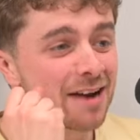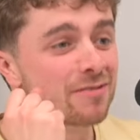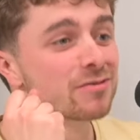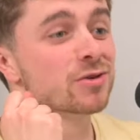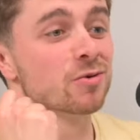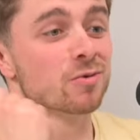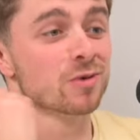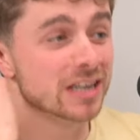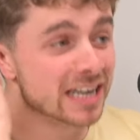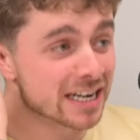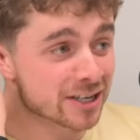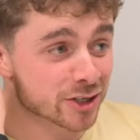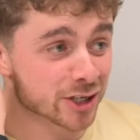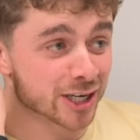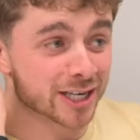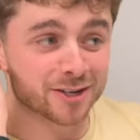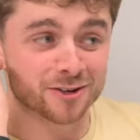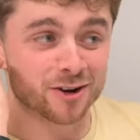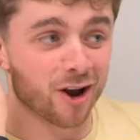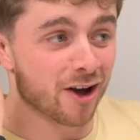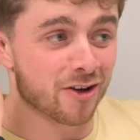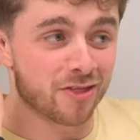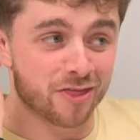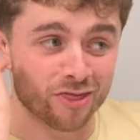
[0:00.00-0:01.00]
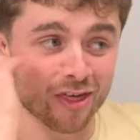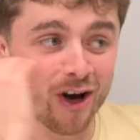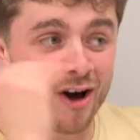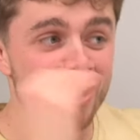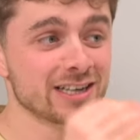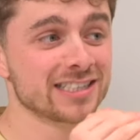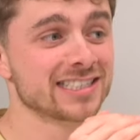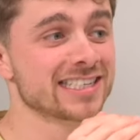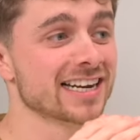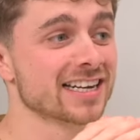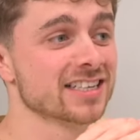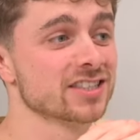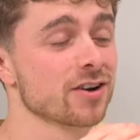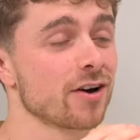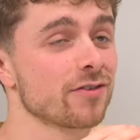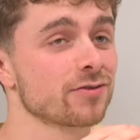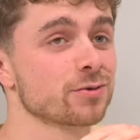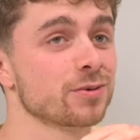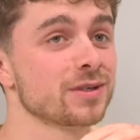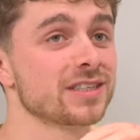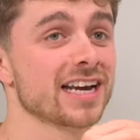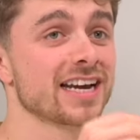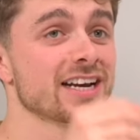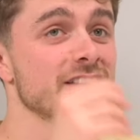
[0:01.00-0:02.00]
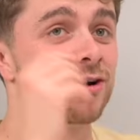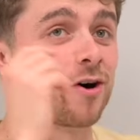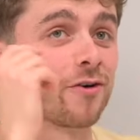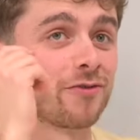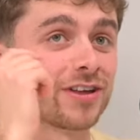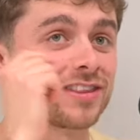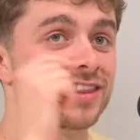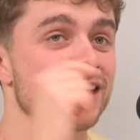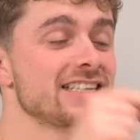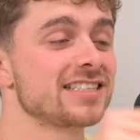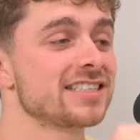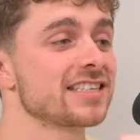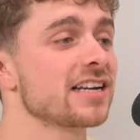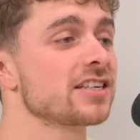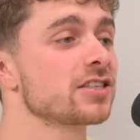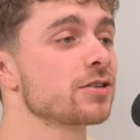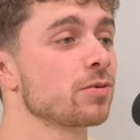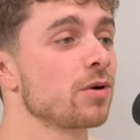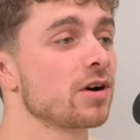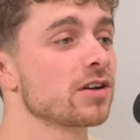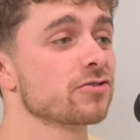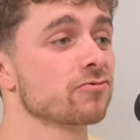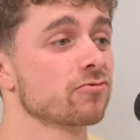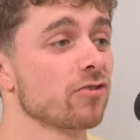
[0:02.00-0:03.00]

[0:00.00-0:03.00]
It was literally well. like 30 seconds after we'd taken off, and they'd said to us,